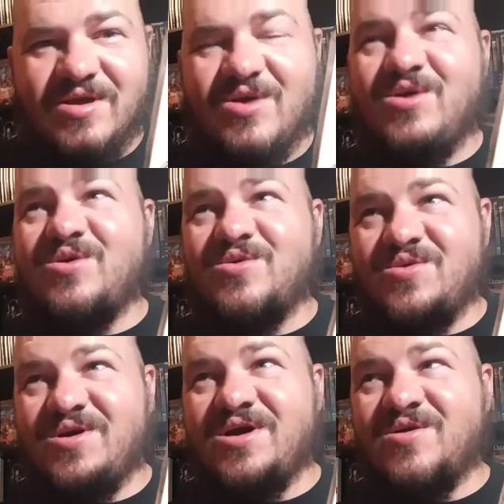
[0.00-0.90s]

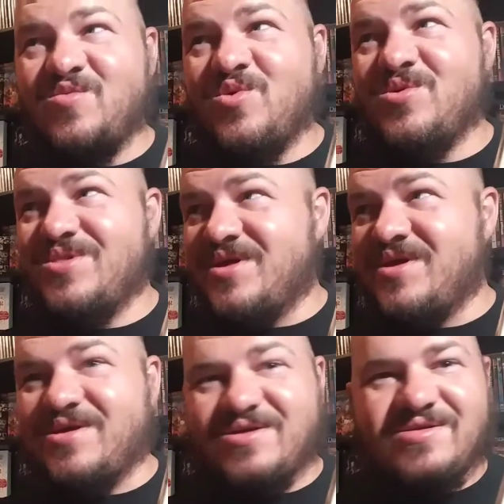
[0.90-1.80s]
oh, I want
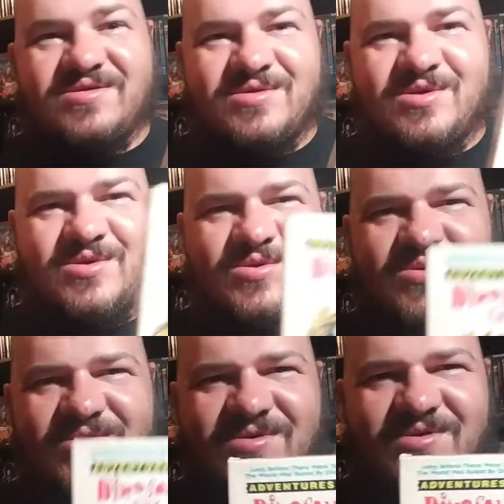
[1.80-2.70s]
that, you know,
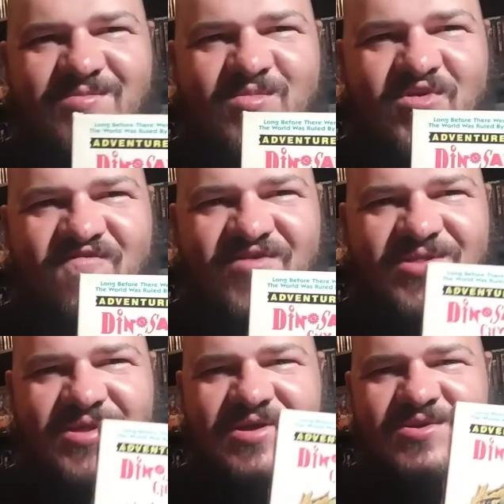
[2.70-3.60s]
movie
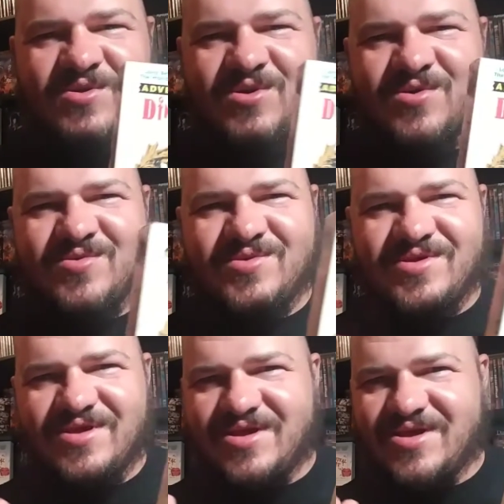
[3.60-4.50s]
later on.
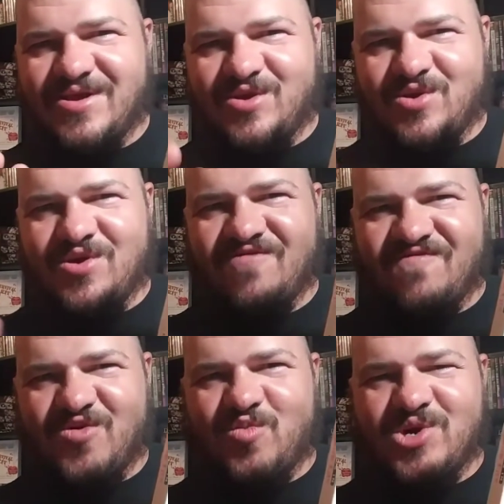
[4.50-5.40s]
You don't have
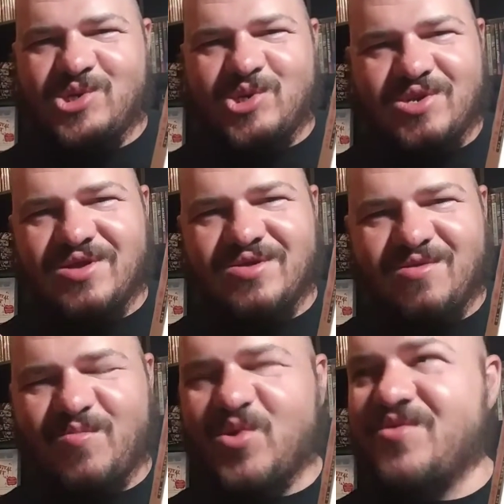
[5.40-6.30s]
a wish
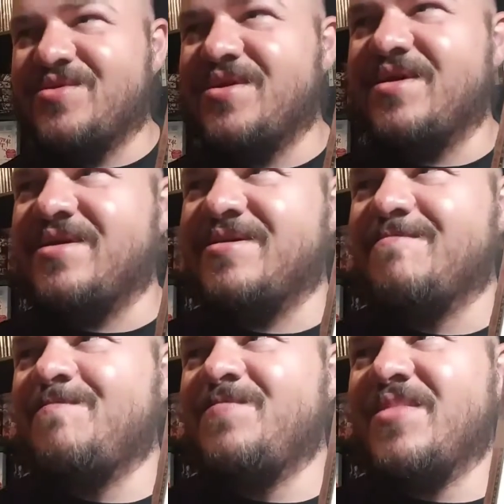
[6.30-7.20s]
list per se.
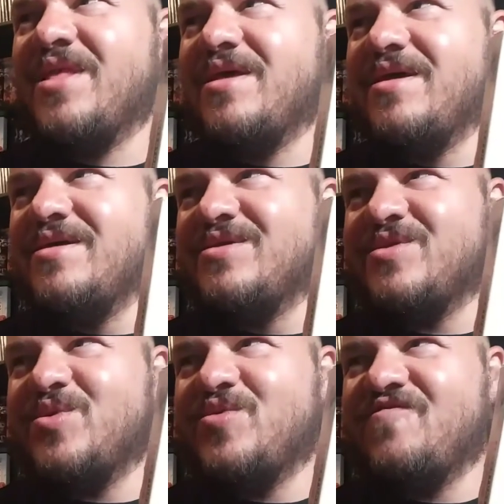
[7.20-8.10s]

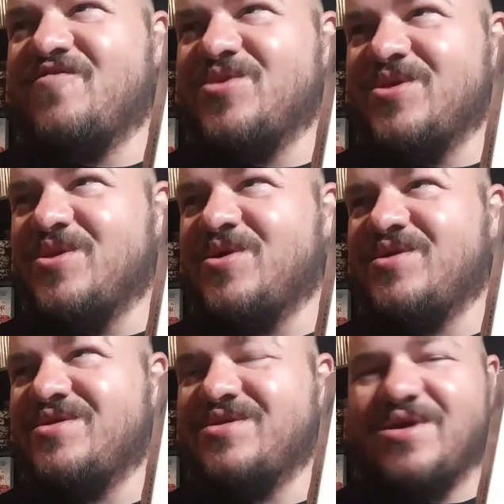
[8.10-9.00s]
So for the
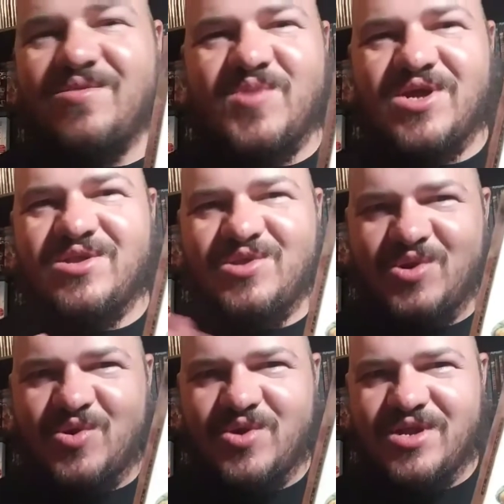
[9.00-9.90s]
longest time, I had
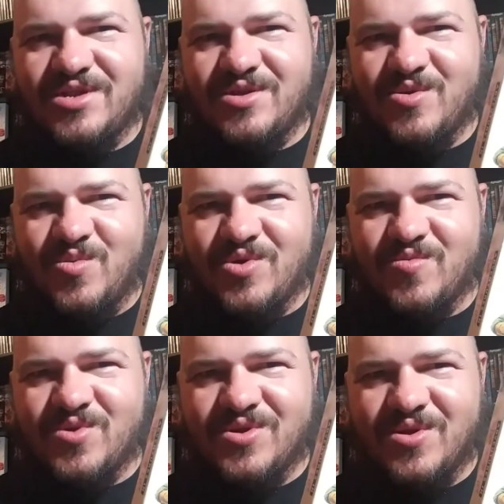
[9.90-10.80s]
no idea what it
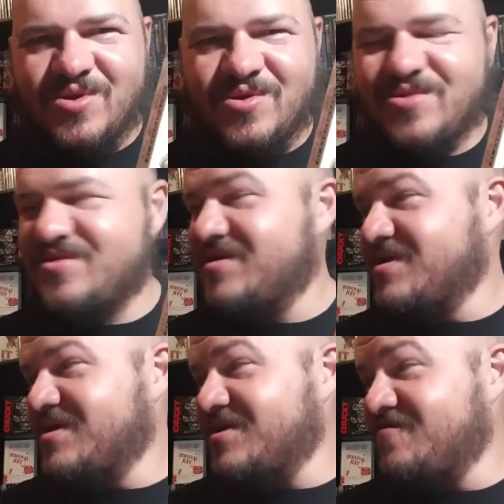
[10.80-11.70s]
was called.
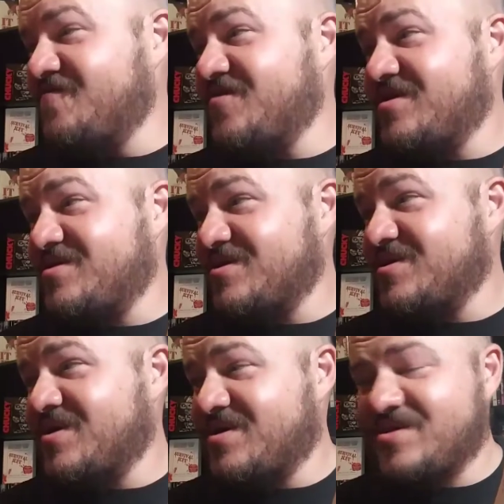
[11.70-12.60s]
In fact, a
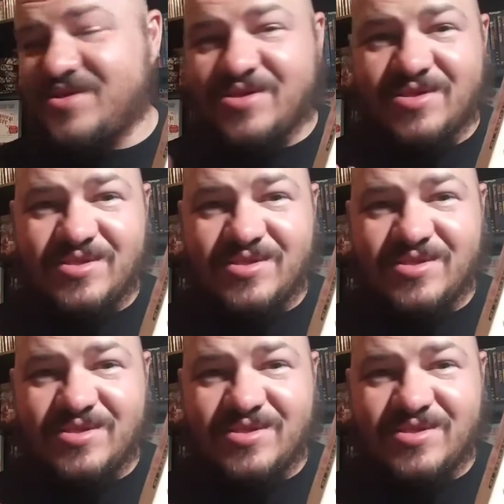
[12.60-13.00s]
lot of